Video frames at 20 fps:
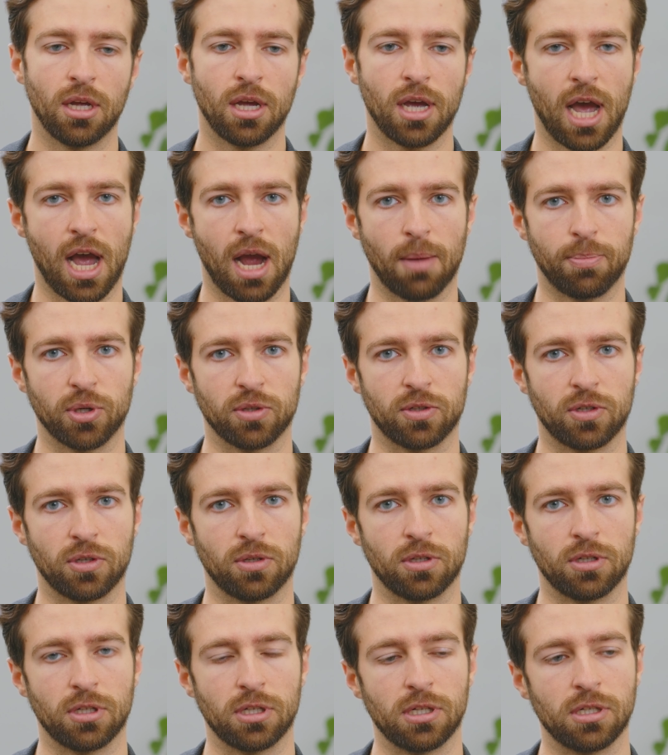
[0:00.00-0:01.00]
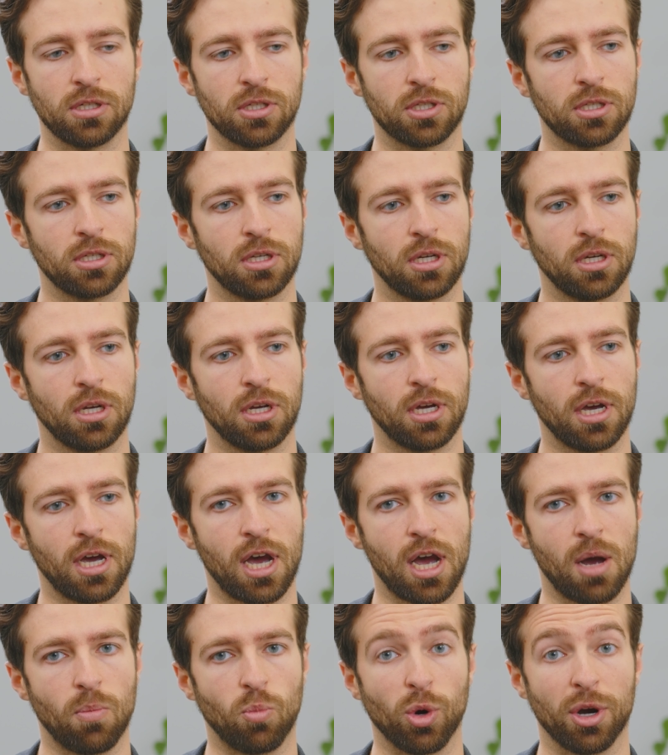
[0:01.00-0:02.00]
opportunities,
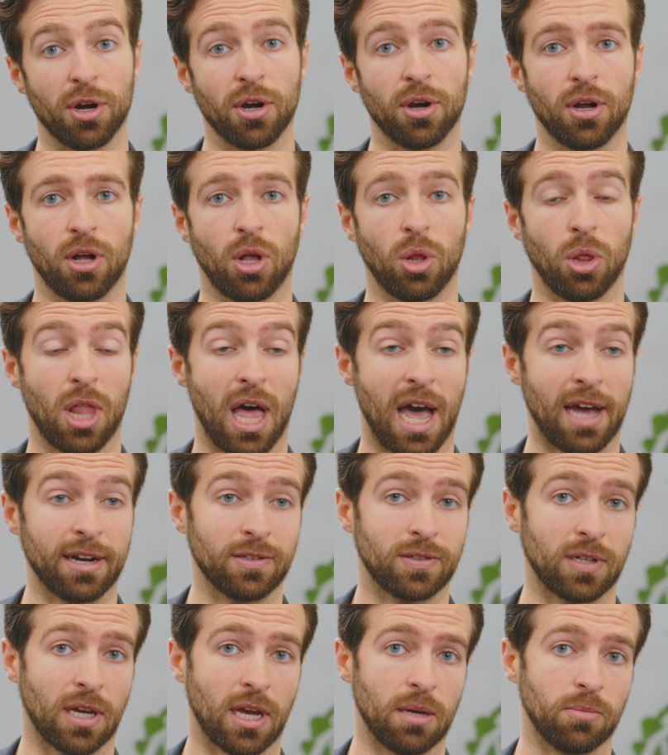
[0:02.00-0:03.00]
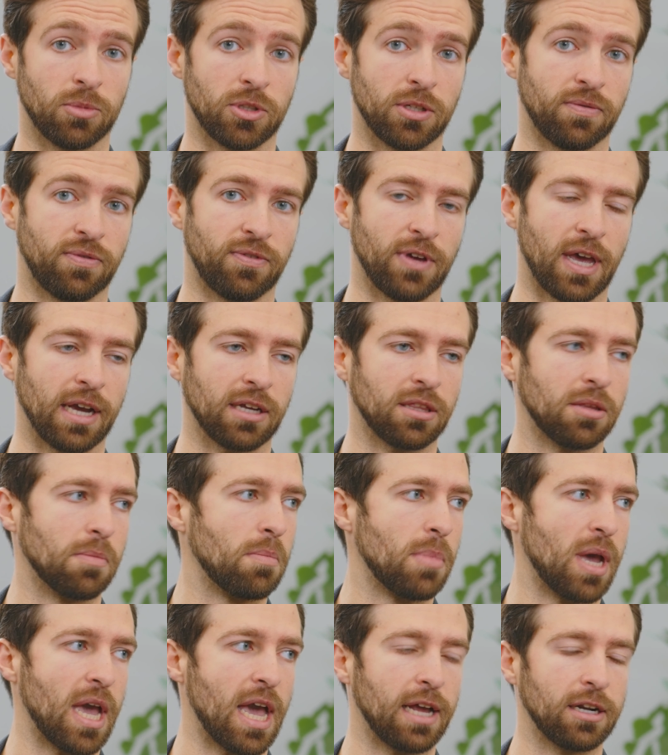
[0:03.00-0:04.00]
where a lot of times, in fact, the
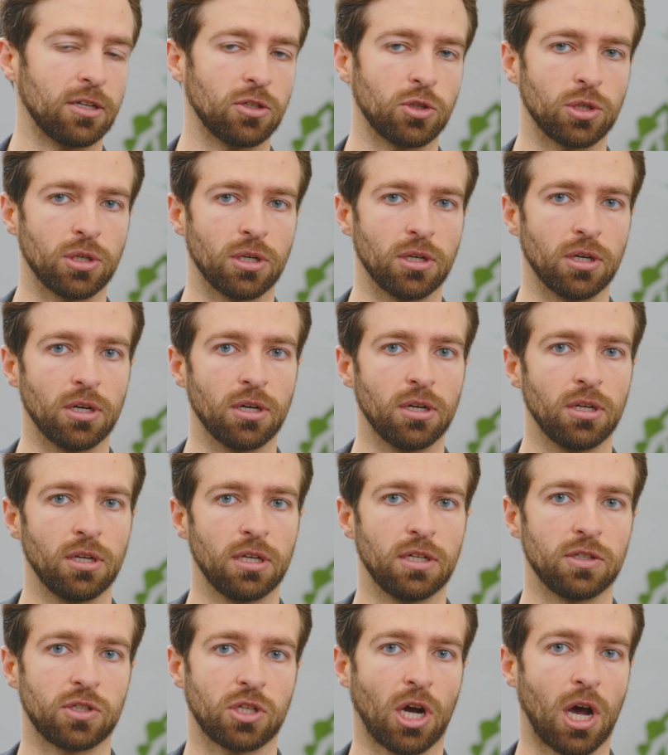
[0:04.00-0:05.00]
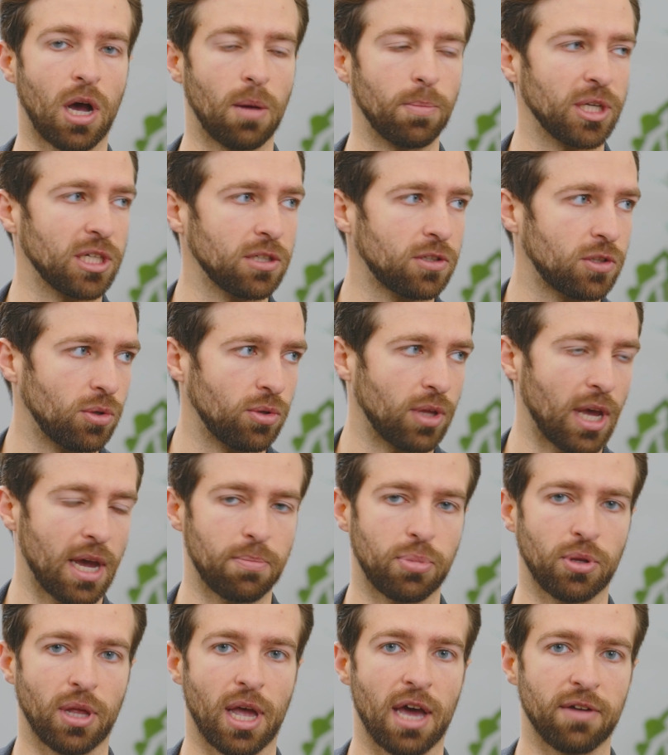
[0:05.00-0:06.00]
manager is coming to that
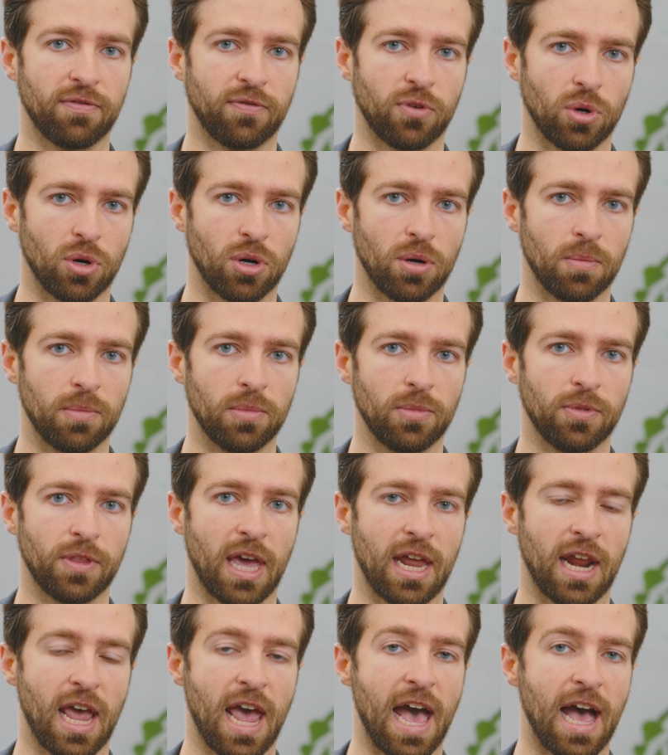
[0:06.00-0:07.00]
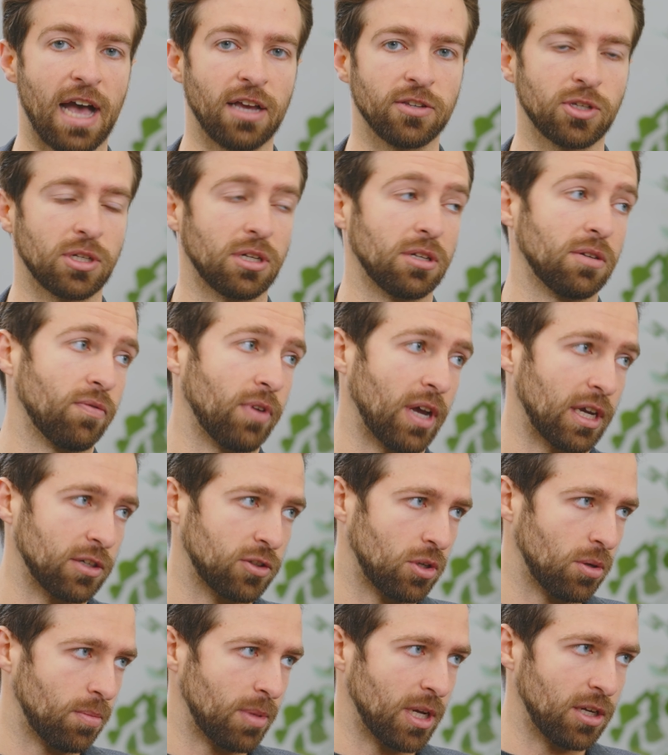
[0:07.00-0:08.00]
platform that has an
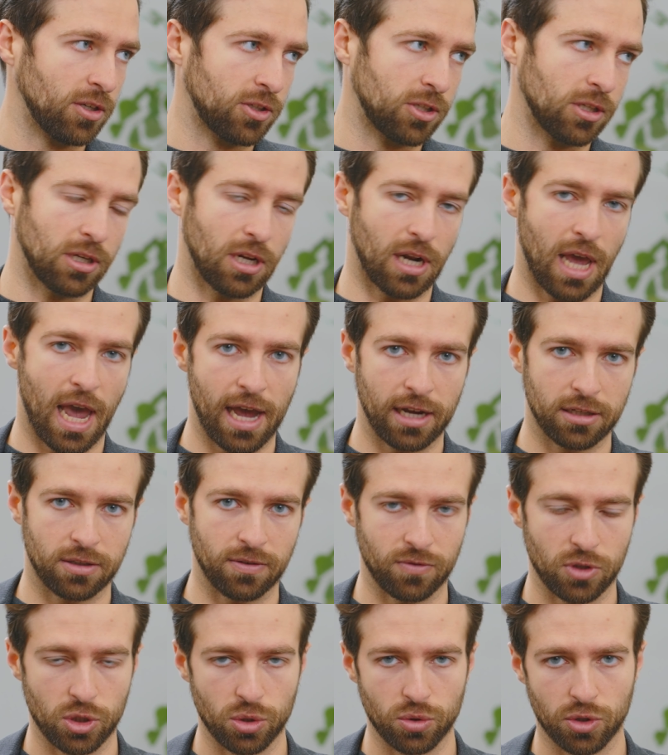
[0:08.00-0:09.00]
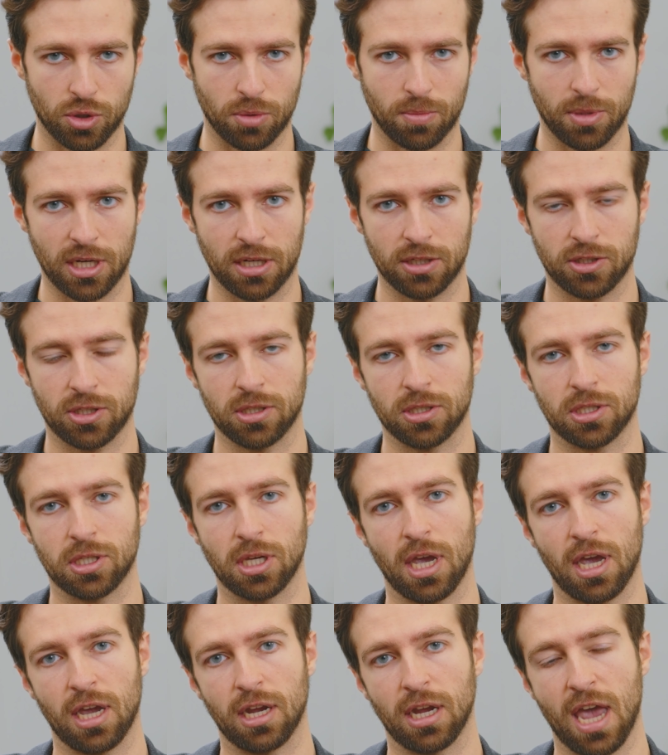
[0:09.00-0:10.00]
investor base and an active user base and
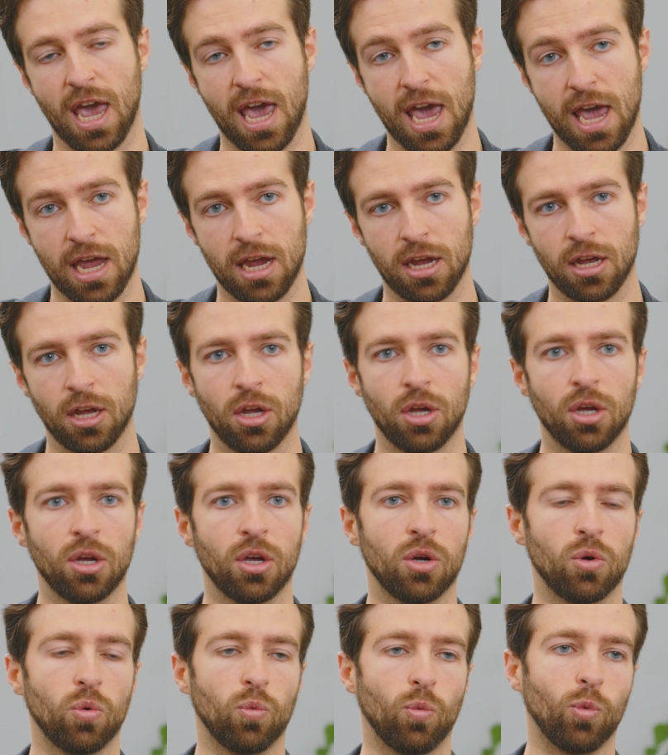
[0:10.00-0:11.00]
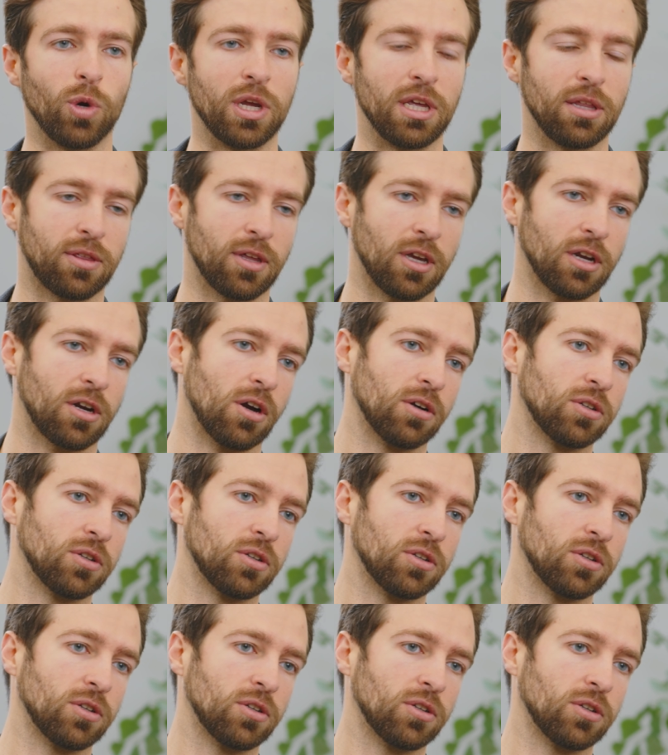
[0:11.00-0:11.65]
saying, hey, we think our